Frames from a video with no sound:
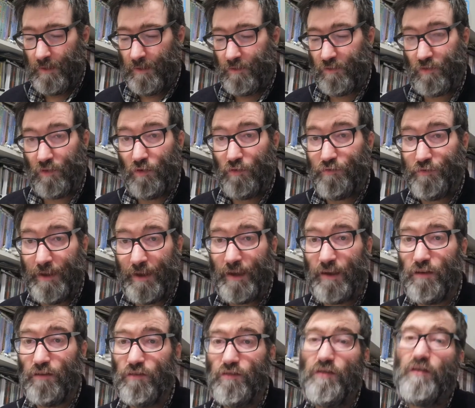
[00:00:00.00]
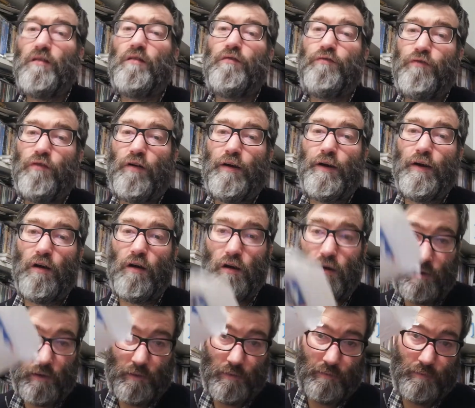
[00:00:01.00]
So thank you, Jill, for
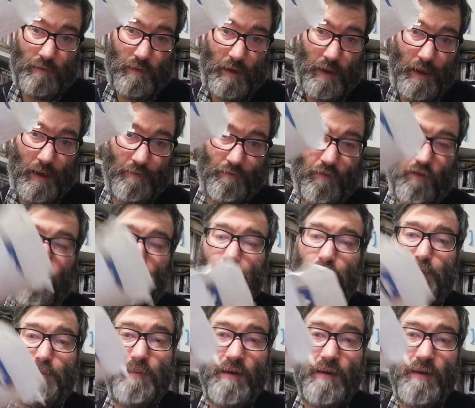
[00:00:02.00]
your envelope,